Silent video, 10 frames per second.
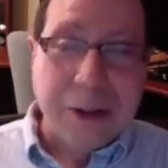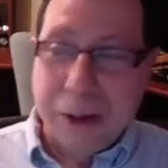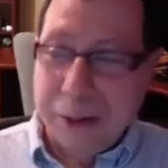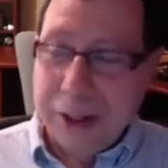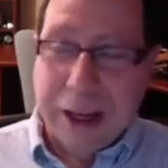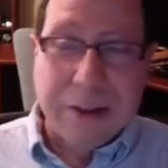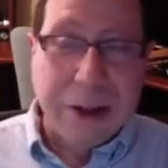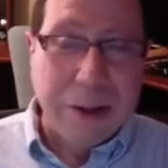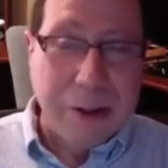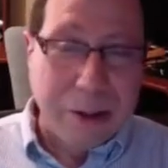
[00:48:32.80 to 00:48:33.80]
So
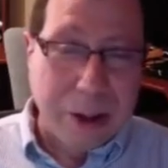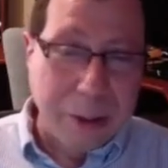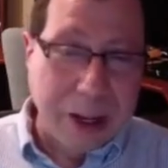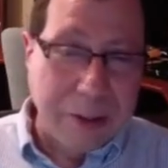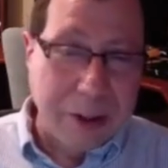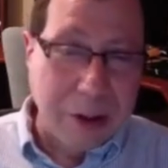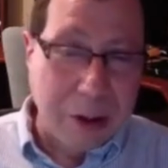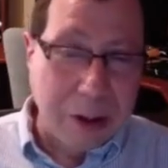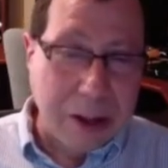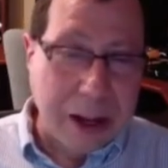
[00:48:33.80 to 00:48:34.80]
we have this
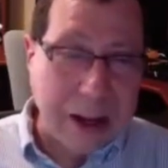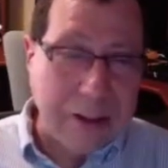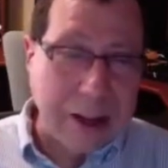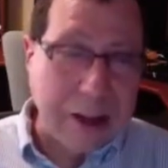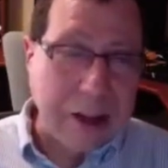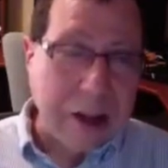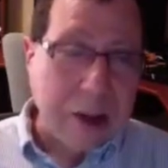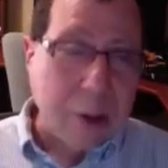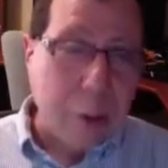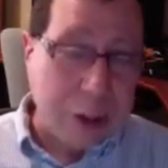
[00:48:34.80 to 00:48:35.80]
whole class, and
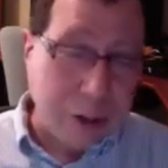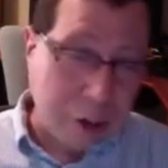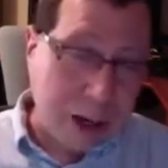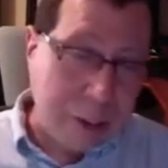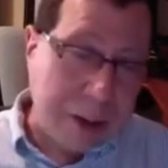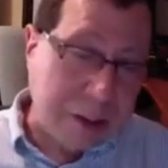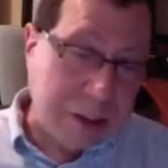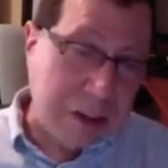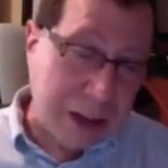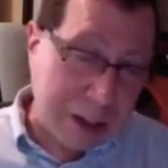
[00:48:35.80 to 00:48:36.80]
what's great about
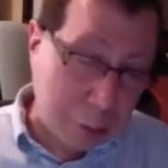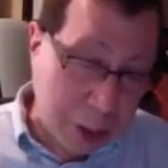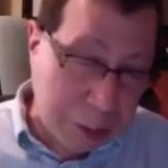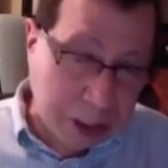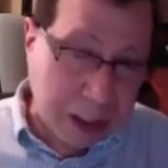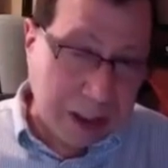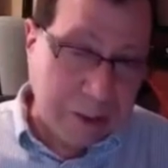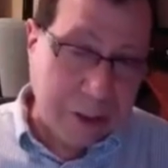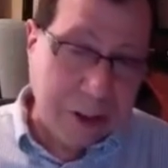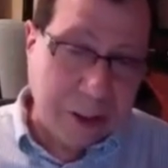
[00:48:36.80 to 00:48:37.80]
this class, we
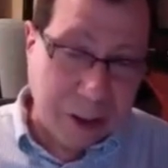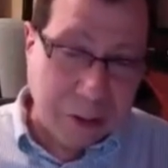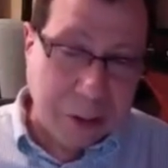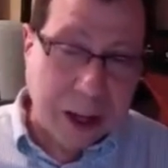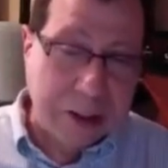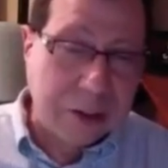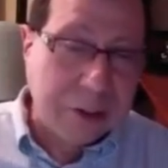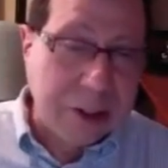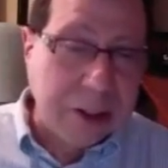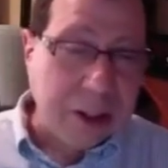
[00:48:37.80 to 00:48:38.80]
believe, and this is our
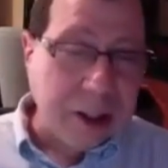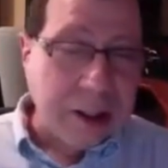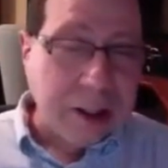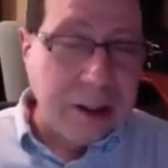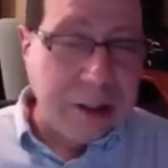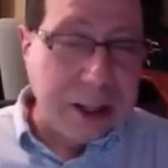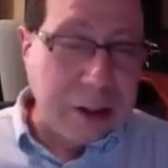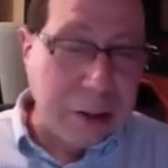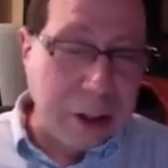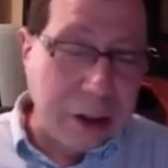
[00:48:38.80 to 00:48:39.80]
philosophy, is
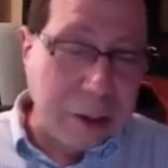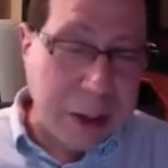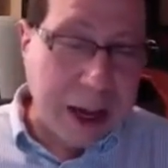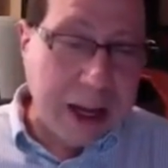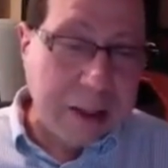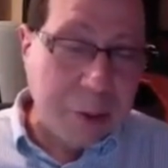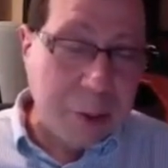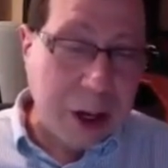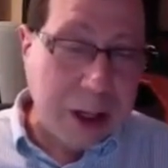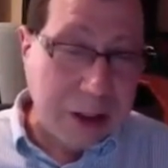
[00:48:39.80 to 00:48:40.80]
that you learn math
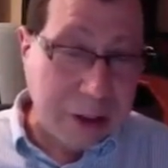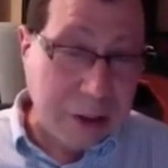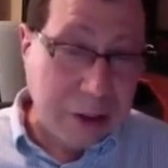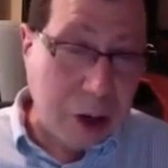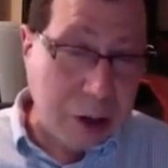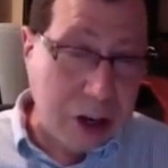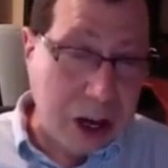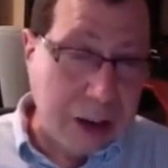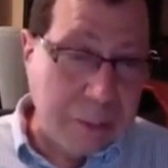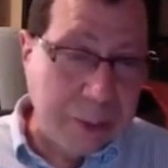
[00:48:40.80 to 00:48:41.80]
while you code it
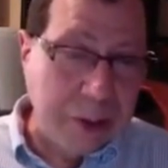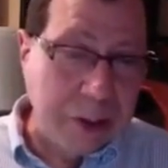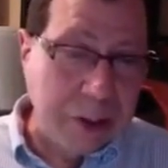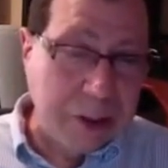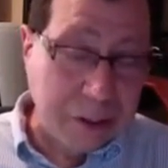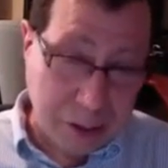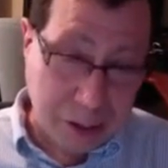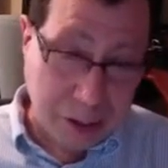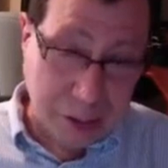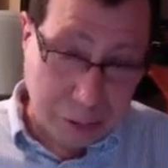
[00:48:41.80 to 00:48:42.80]
up. So you
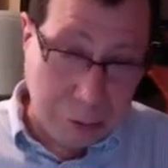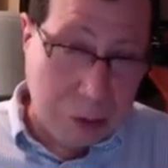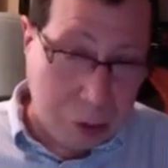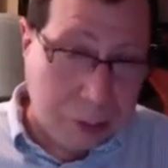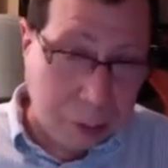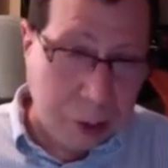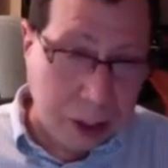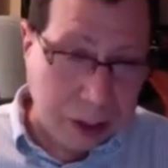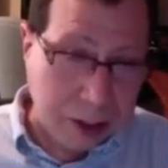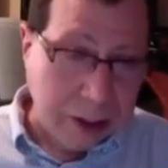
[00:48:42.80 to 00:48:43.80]
learn
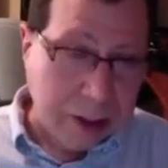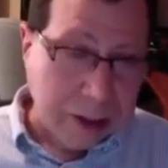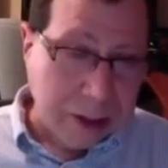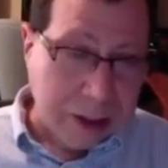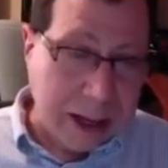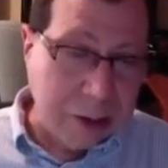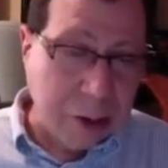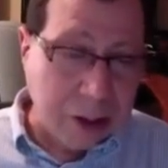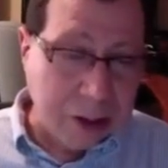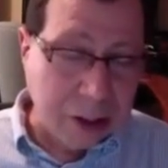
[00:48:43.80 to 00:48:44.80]
software, and
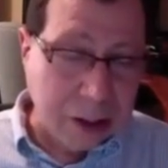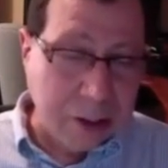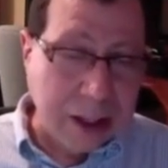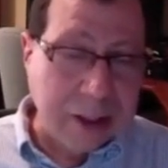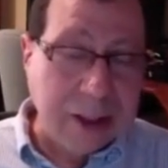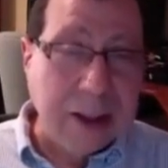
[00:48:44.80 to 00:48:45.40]
you also,